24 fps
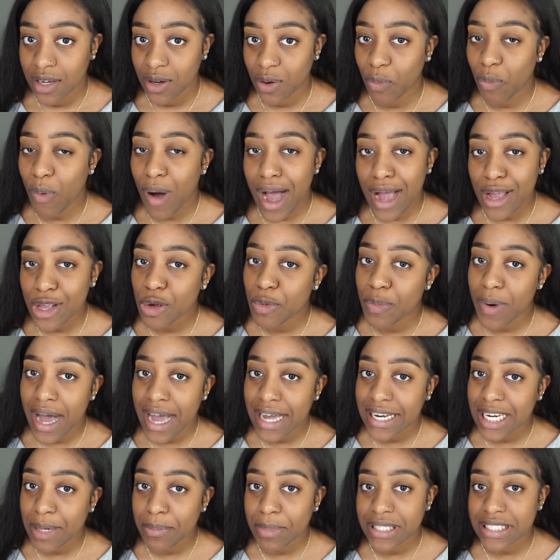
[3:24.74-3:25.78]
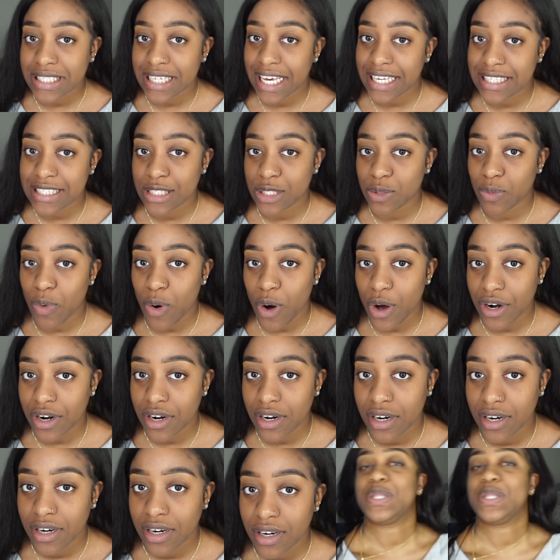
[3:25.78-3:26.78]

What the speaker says: Why are you buying that much cases of water?